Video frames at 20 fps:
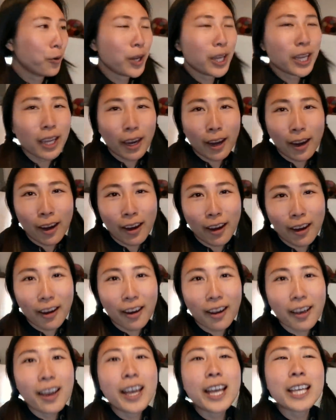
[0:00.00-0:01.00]
We're
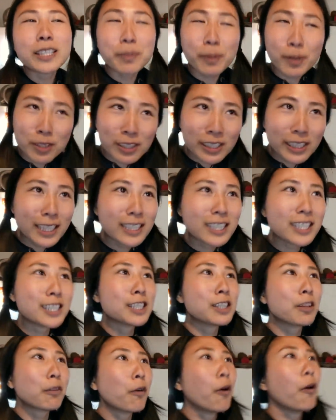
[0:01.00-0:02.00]
here especially
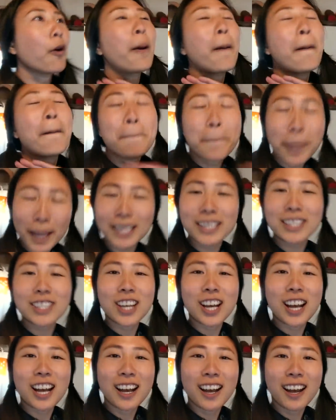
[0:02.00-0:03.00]
just for
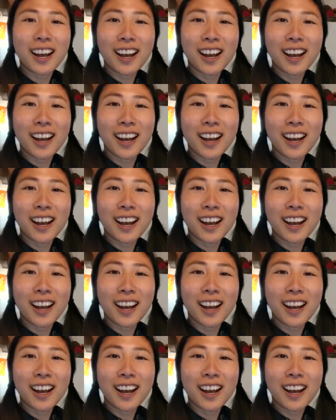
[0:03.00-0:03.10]
pizza.